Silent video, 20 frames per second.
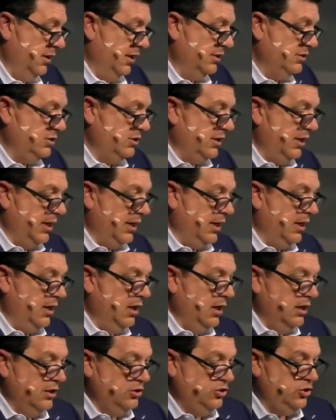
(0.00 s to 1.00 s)
And today,
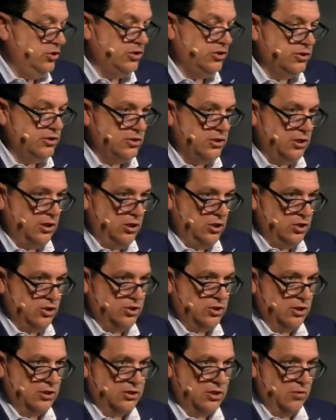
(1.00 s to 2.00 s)
Jesus
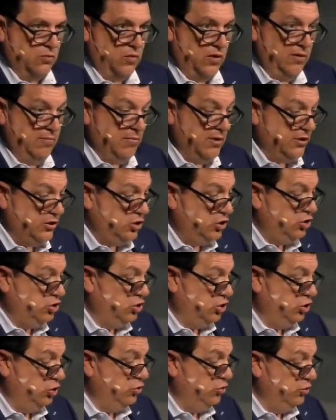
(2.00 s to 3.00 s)
teaches us that we must
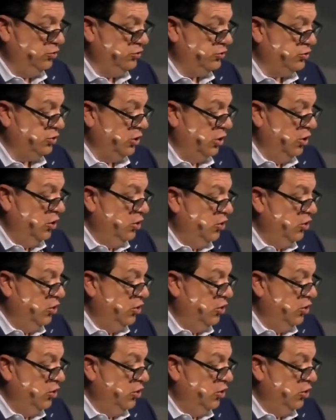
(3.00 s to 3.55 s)
choose